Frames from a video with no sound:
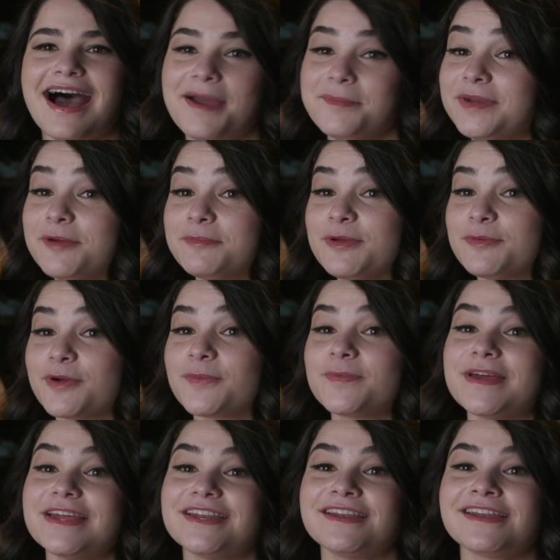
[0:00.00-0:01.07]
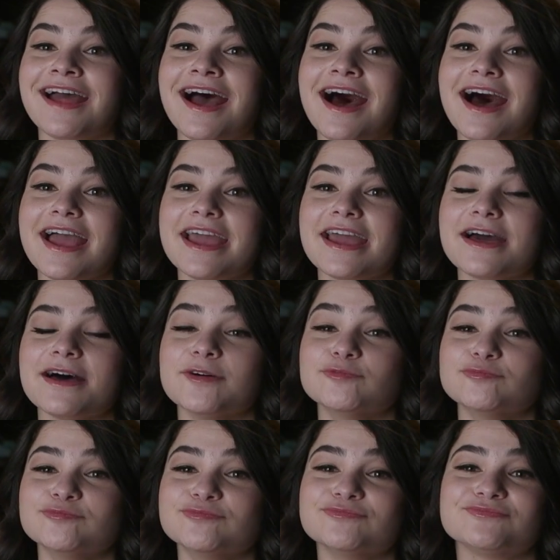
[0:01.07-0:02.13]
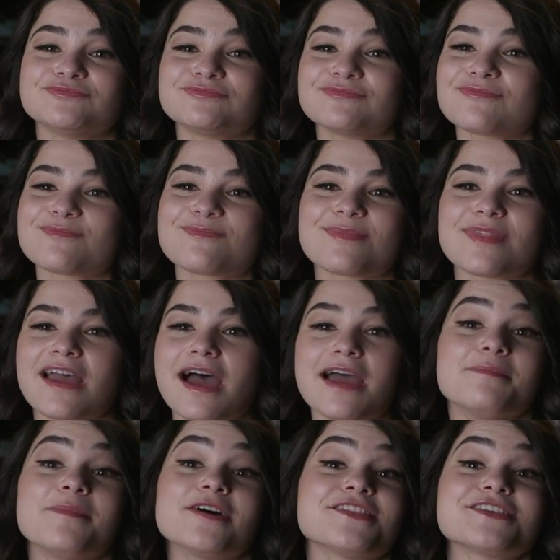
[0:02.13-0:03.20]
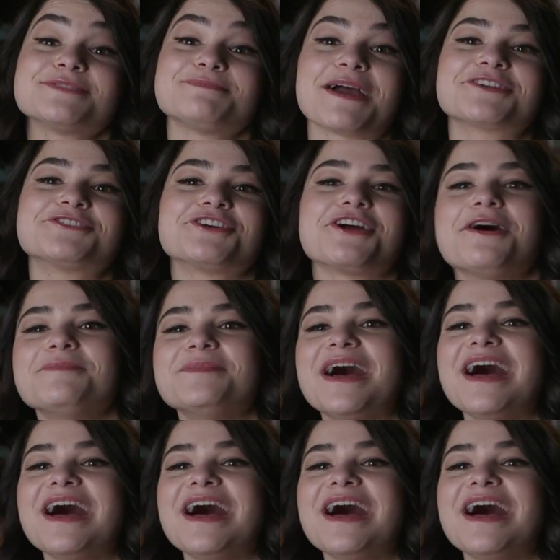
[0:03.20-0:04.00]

I'm Naomi Rubin. I'm on the spectrum.